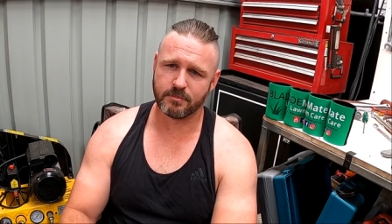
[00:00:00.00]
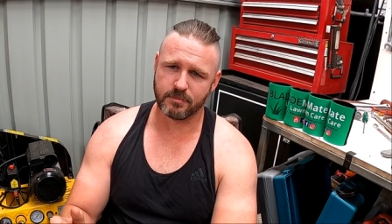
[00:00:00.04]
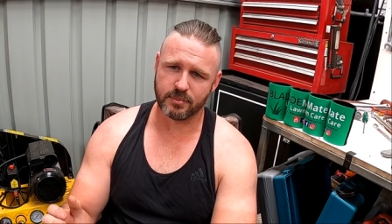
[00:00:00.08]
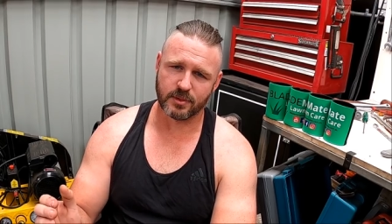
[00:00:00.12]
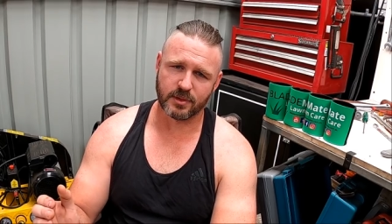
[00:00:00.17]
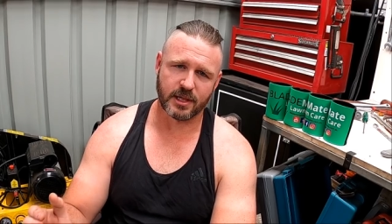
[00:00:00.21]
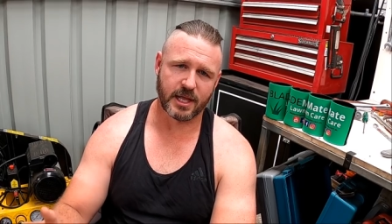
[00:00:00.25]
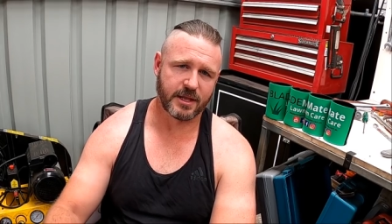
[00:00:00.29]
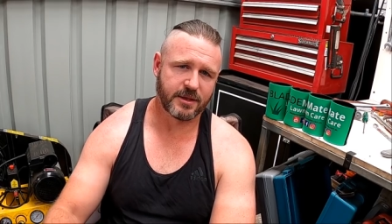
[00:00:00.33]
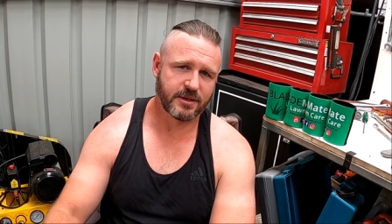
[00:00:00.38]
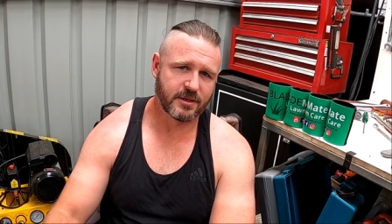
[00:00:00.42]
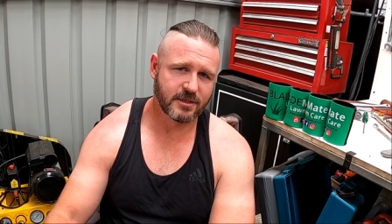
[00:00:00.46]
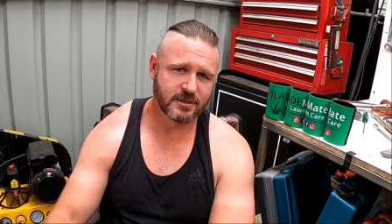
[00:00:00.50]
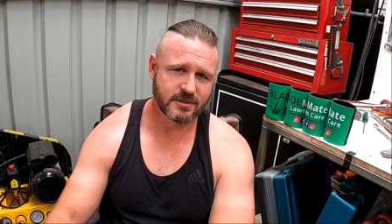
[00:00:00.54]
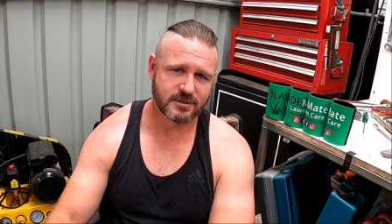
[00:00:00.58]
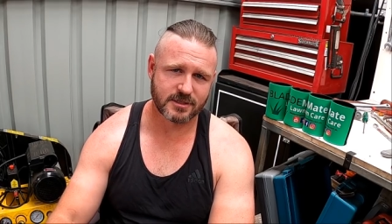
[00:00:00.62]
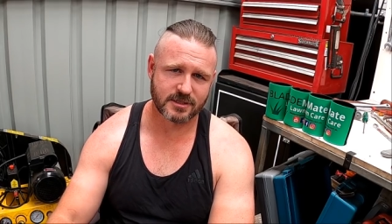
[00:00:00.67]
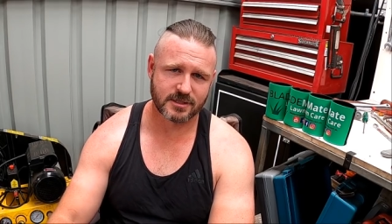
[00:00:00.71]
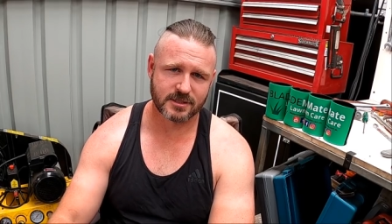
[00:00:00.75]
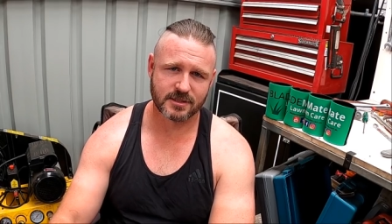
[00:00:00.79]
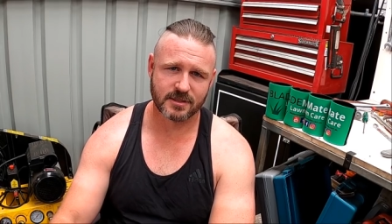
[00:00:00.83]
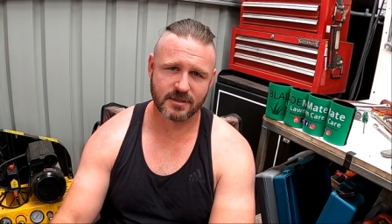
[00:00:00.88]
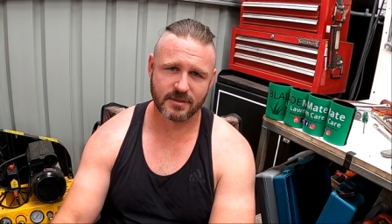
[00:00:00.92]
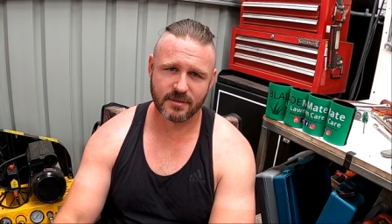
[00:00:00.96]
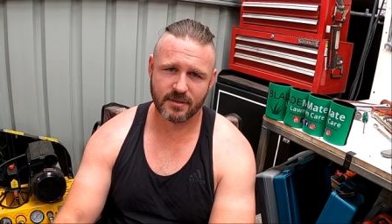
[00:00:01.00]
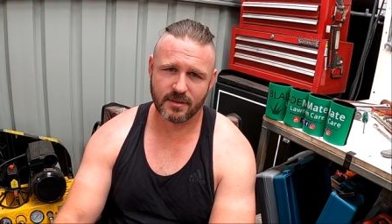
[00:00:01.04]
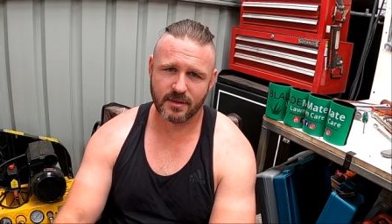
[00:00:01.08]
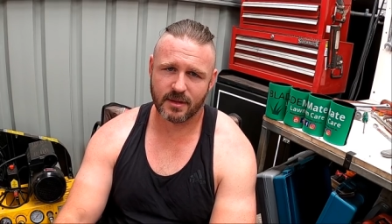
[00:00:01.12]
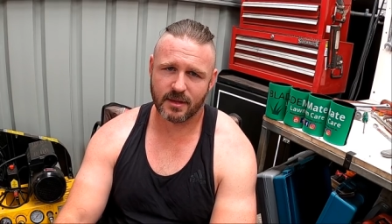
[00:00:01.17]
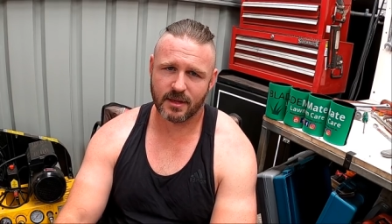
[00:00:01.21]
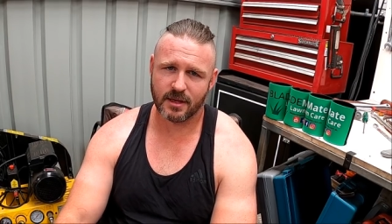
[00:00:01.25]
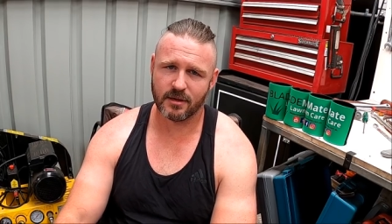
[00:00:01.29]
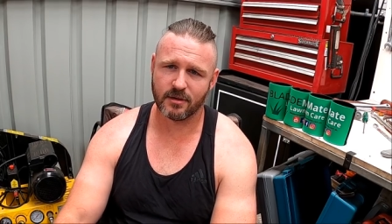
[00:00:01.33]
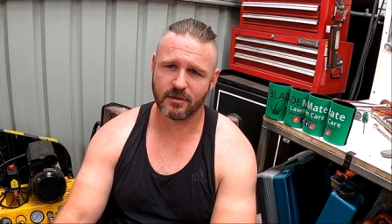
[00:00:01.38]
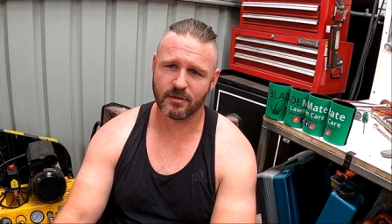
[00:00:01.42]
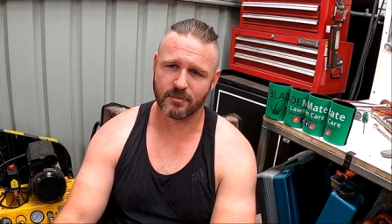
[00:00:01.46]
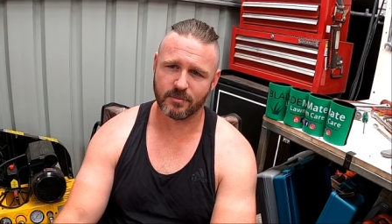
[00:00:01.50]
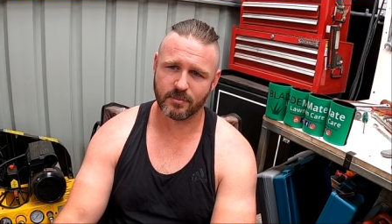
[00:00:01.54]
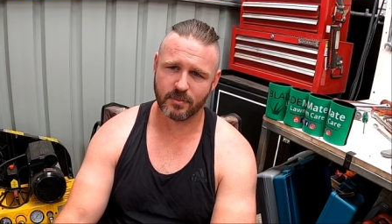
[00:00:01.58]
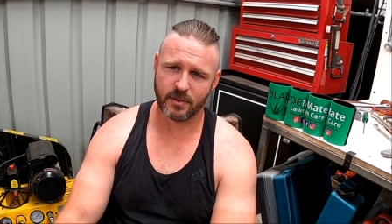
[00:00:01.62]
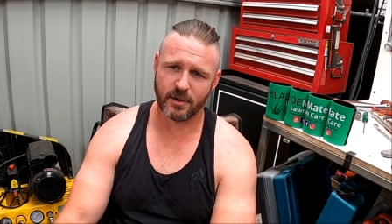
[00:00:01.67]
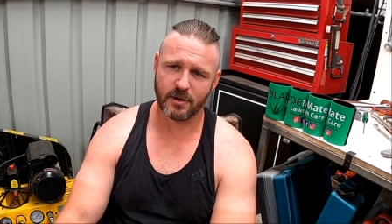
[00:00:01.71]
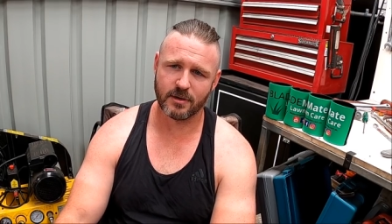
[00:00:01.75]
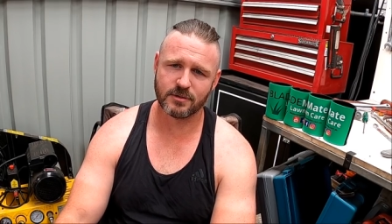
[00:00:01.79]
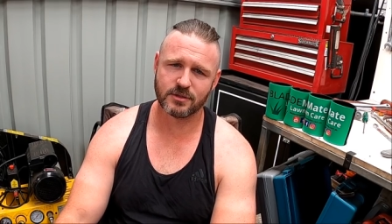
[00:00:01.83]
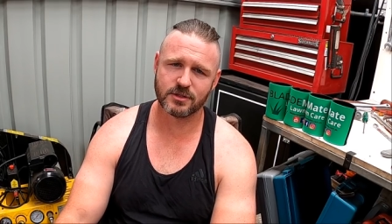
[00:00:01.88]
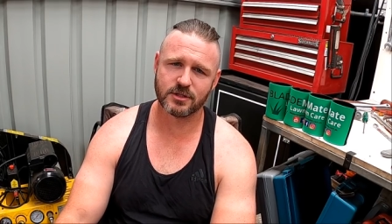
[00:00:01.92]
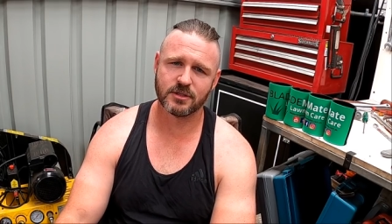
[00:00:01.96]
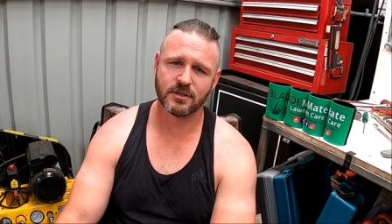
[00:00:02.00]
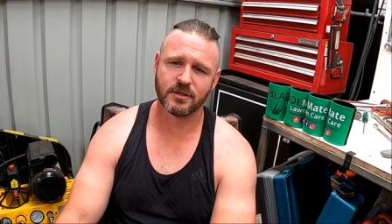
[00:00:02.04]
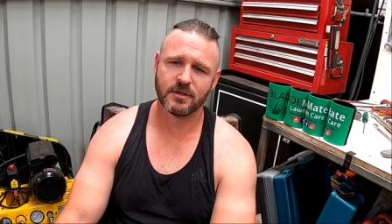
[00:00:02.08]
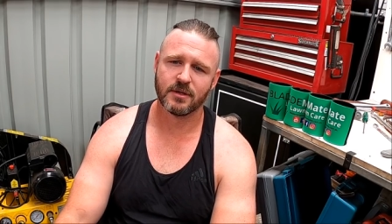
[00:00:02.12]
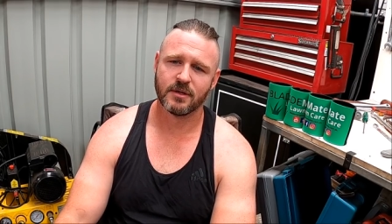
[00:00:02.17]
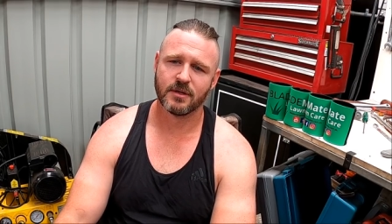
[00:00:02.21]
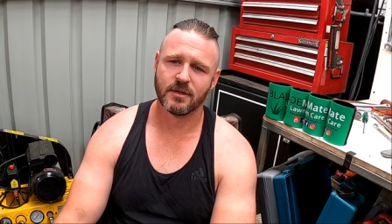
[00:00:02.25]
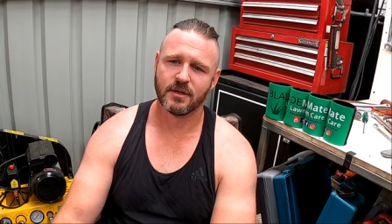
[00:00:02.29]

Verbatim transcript: bluntness in an approach,